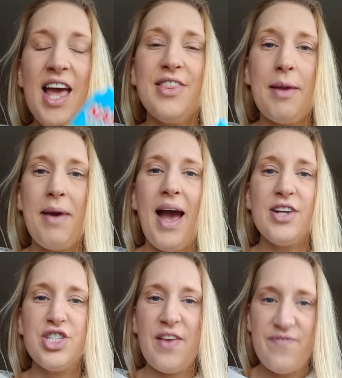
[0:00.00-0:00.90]
they were
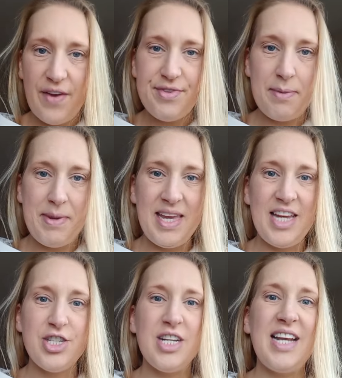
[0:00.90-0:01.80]
actually 50p
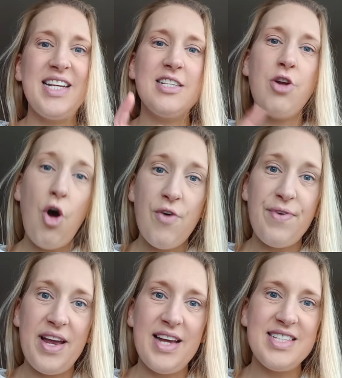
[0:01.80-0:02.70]
each and they did an
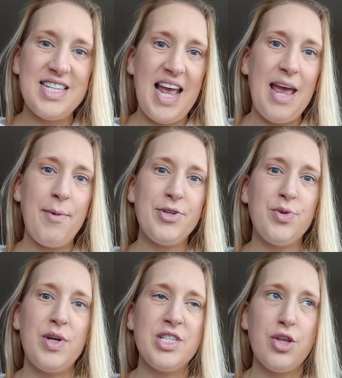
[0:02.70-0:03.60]
offer today, which
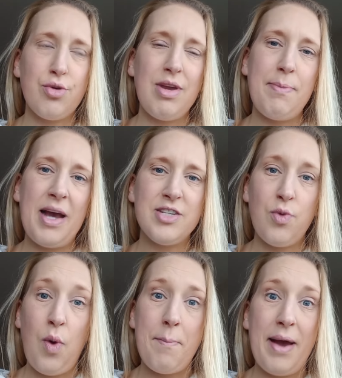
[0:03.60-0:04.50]
was three bags for
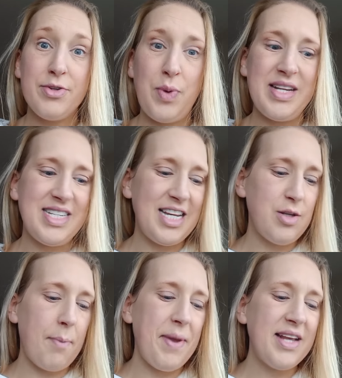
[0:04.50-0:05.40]
£1.20.
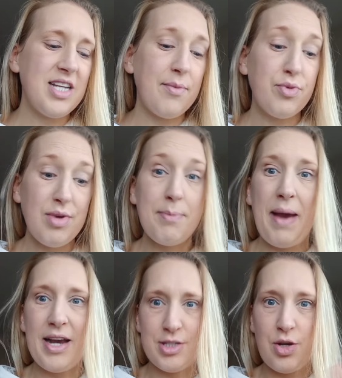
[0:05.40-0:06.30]
So I picked up three
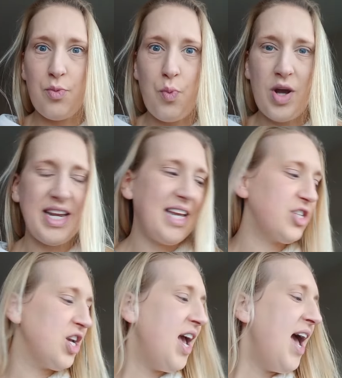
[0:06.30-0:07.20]
bags, so one
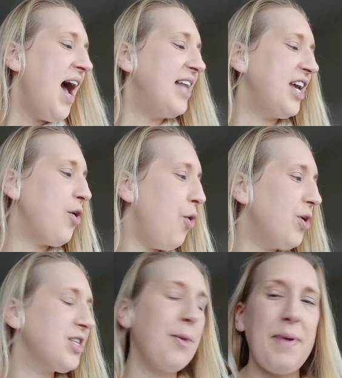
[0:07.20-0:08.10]
each. And I
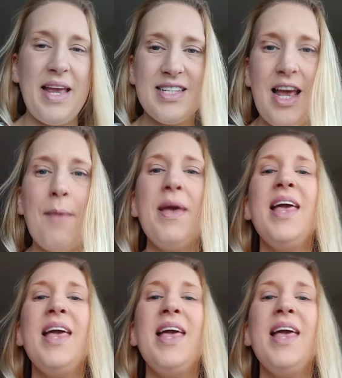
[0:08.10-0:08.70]
also picked up